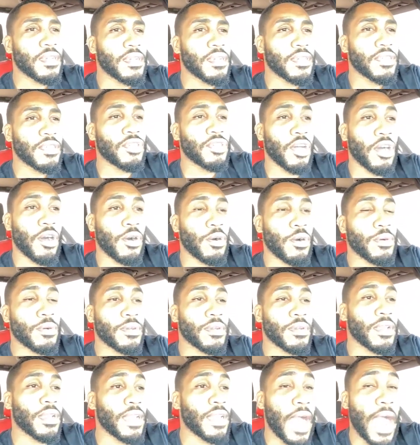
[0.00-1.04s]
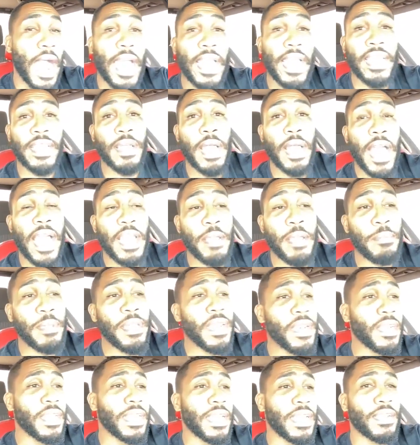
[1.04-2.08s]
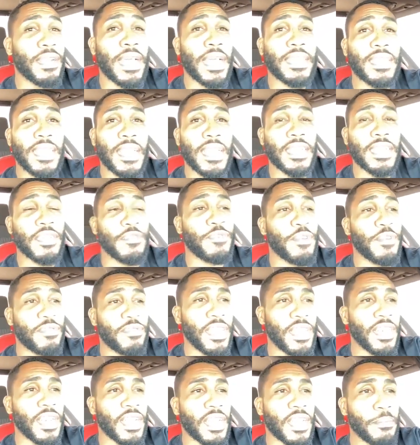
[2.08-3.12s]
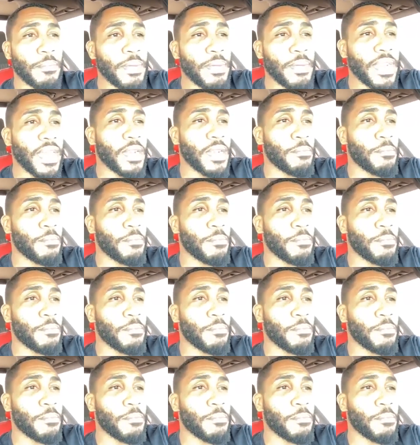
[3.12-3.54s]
So I immediately, at the age of 15, eliminated